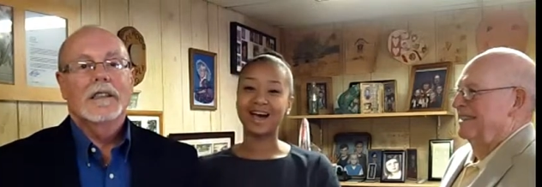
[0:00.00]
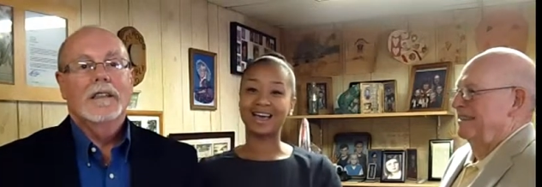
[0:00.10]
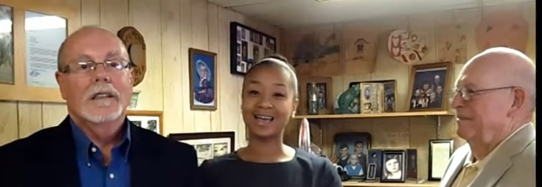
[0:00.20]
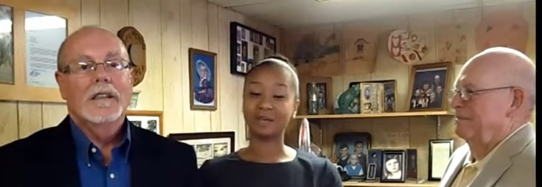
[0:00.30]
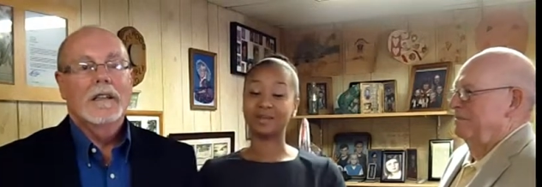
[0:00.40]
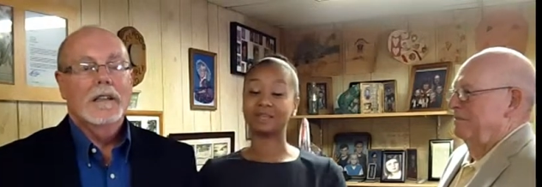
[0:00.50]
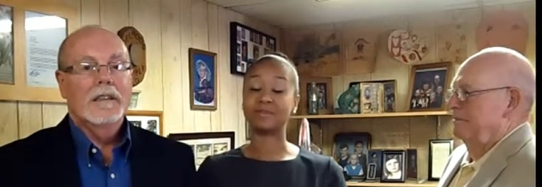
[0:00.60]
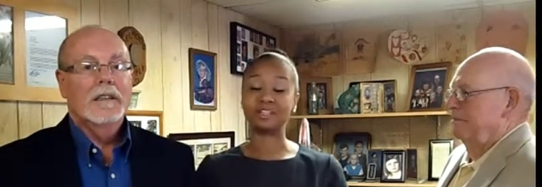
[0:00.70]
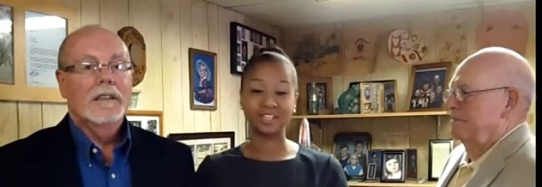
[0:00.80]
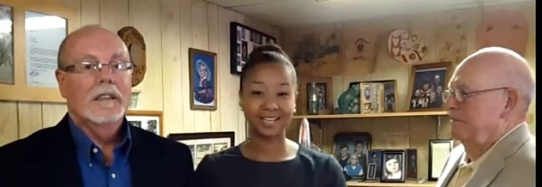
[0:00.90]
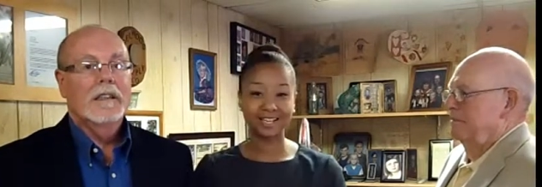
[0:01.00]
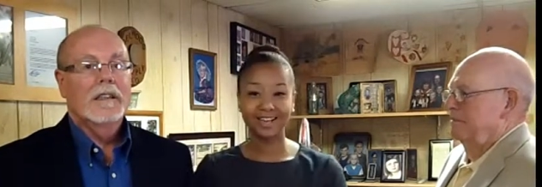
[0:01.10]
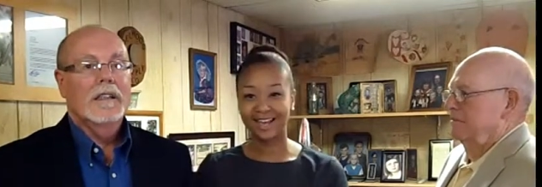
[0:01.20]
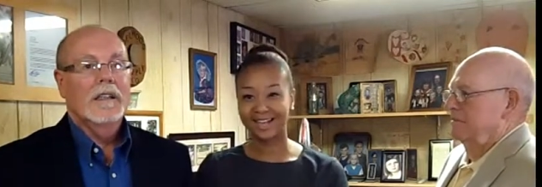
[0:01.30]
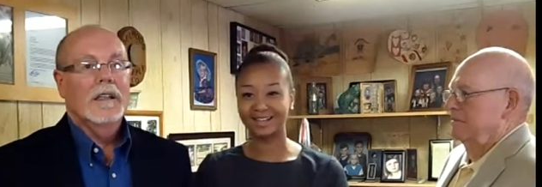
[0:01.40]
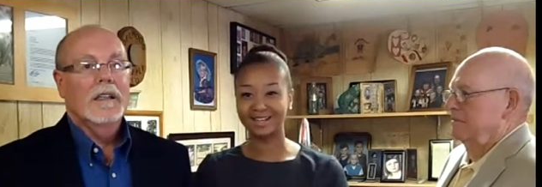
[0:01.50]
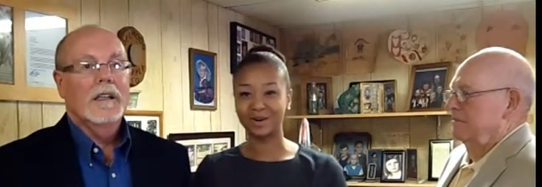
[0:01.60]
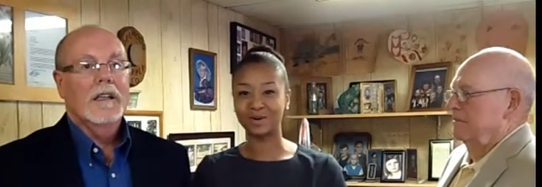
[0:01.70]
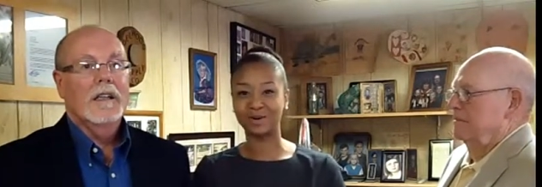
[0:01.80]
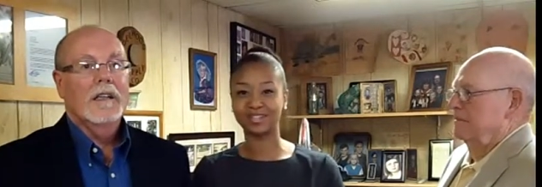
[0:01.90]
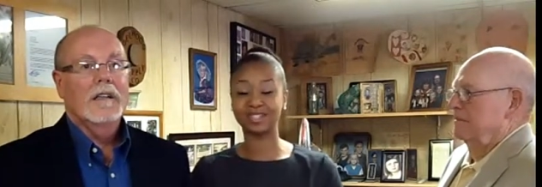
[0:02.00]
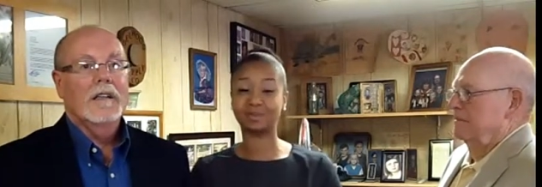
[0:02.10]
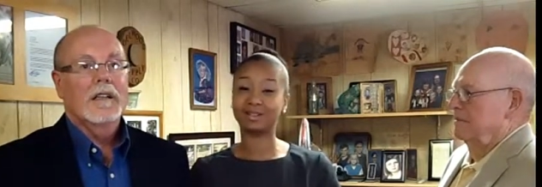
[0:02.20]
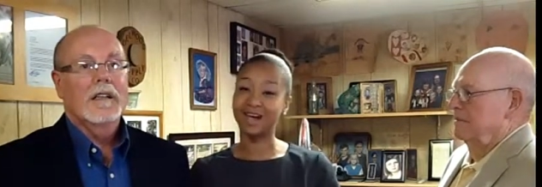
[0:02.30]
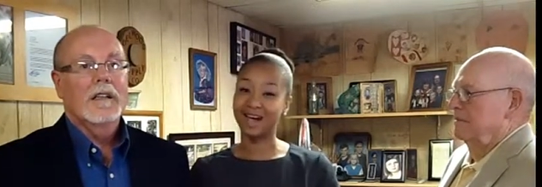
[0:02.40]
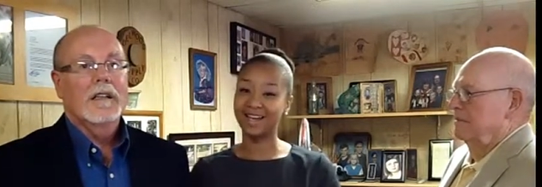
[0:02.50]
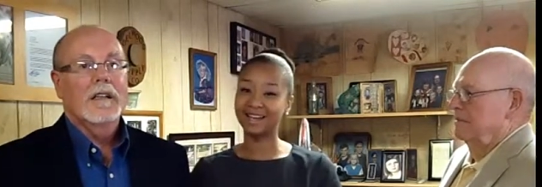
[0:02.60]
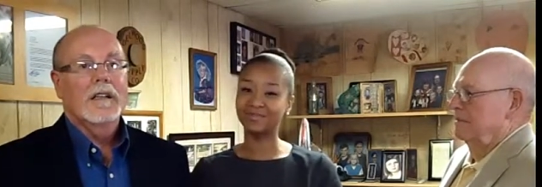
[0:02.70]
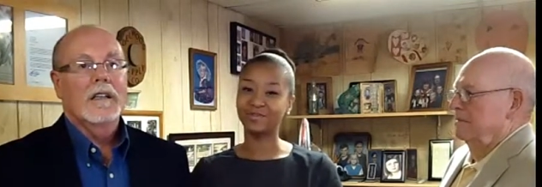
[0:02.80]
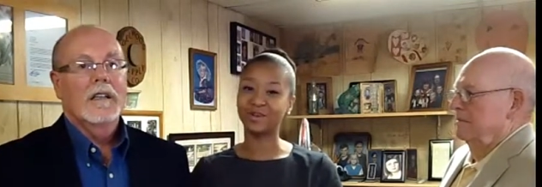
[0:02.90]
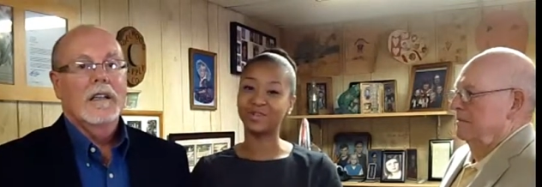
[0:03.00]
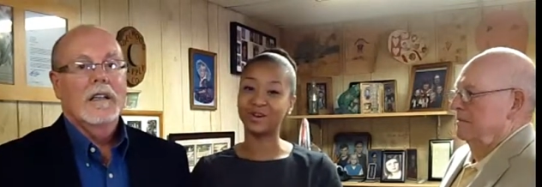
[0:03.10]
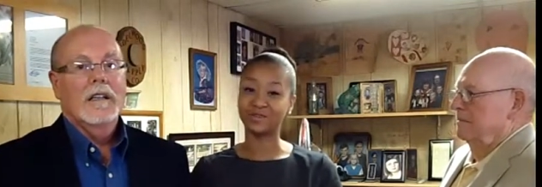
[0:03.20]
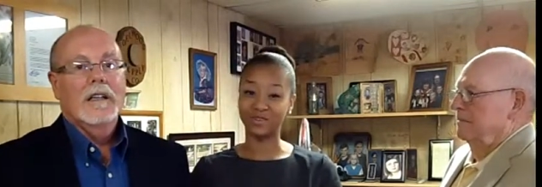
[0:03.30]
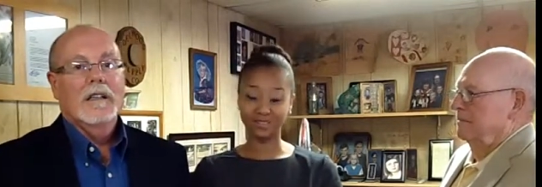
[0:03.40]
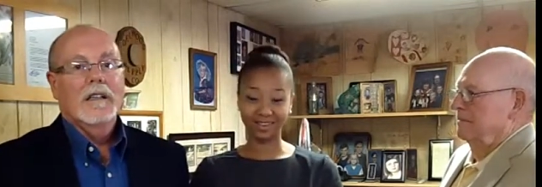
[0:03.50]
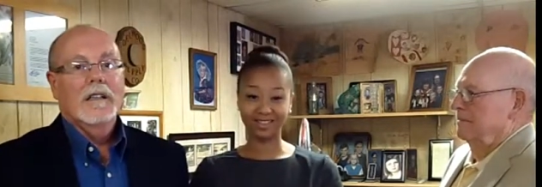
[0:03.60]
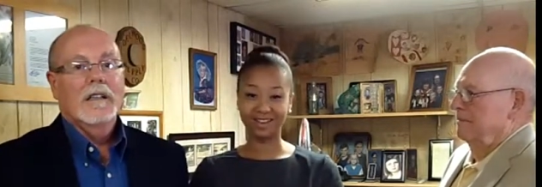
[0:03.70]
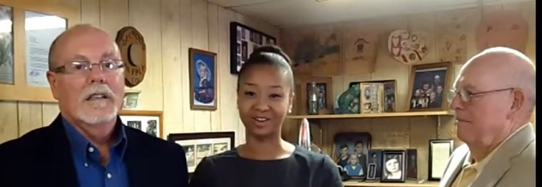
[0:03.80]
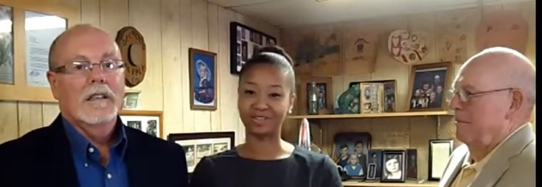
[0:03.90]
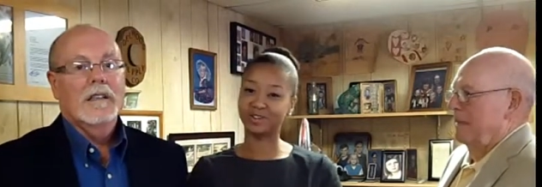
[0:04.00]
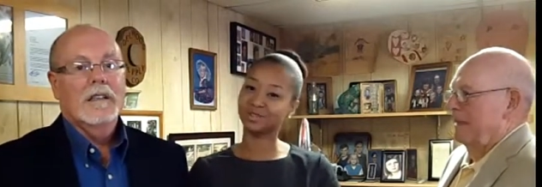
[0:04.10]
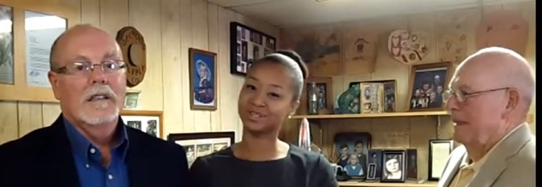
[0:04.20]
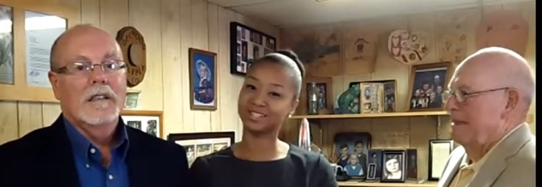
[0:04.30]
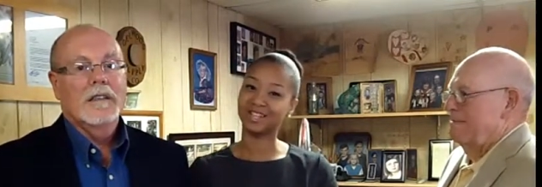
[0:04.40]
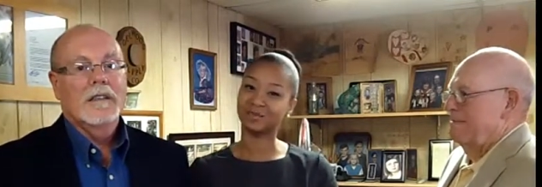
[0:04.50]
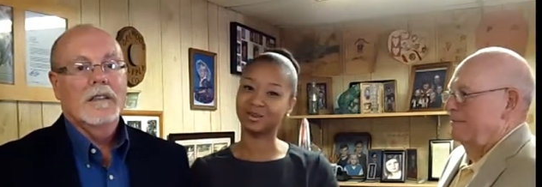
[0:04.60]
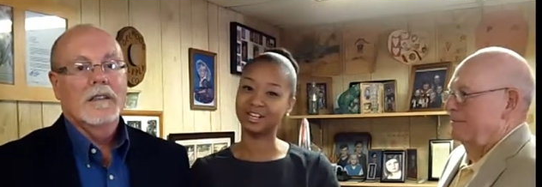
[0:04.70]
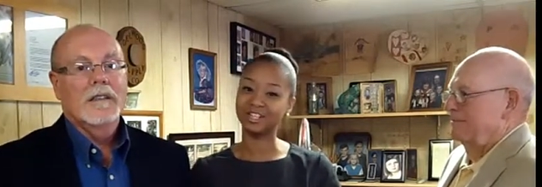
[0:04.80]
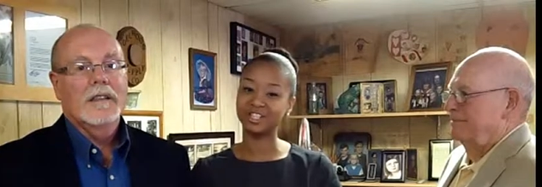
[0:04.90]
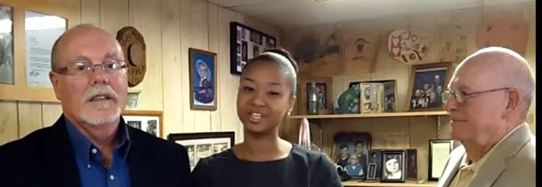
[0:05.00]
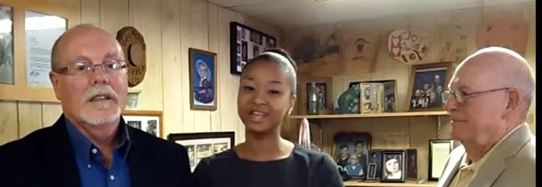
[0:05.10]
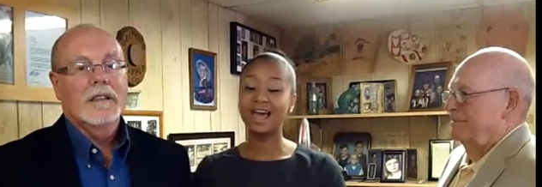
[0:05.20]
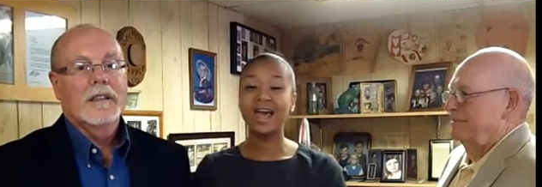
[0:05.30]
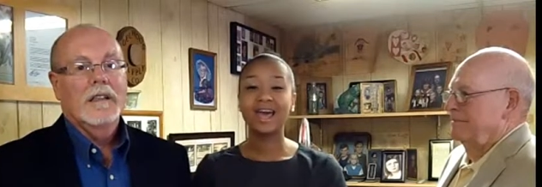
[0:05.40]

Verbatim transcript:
Speaker 1: I am in Michigan at Delwood Supply for their 50th anniversary celebration